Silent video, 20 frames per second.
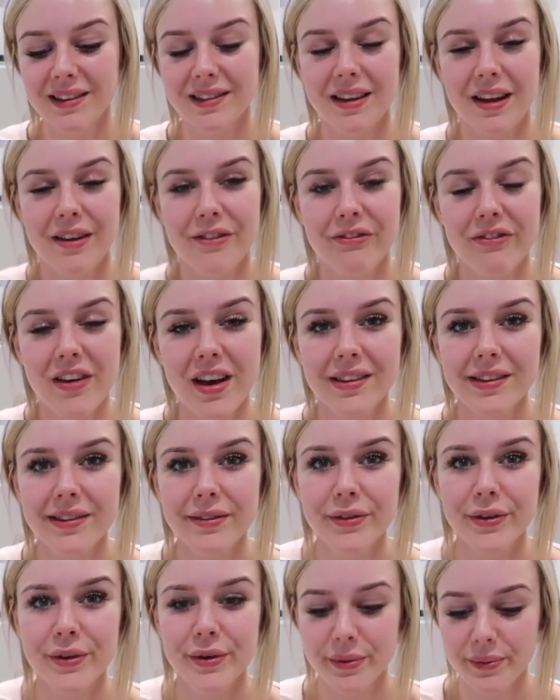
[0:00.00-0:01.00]
So first
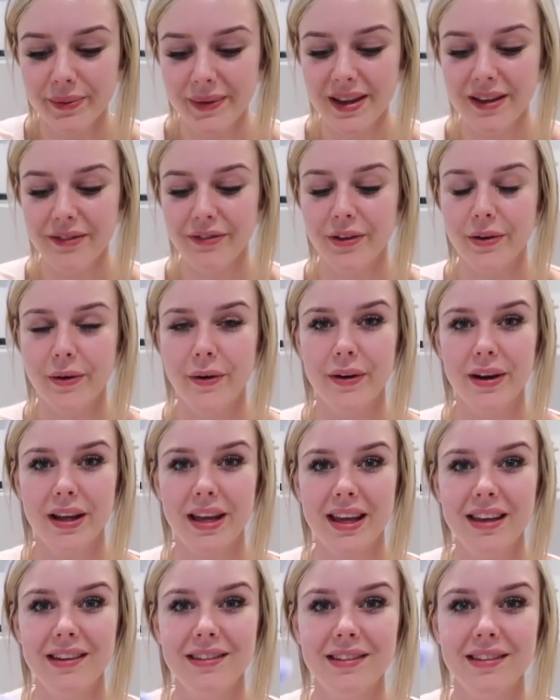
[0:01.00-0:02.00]
of all, we've got
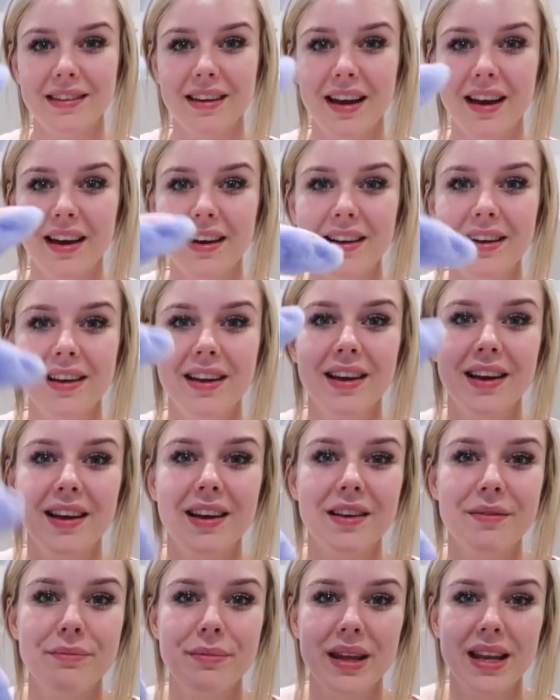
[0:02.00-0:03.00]
Easter
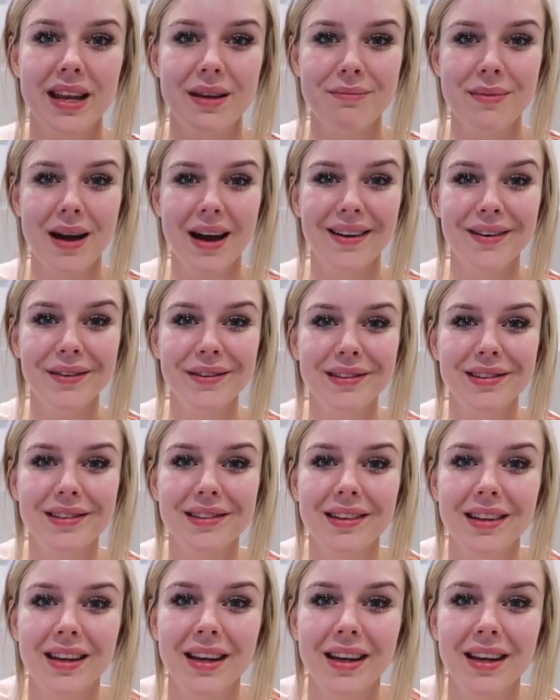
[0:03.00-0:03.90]
Minnie Mouse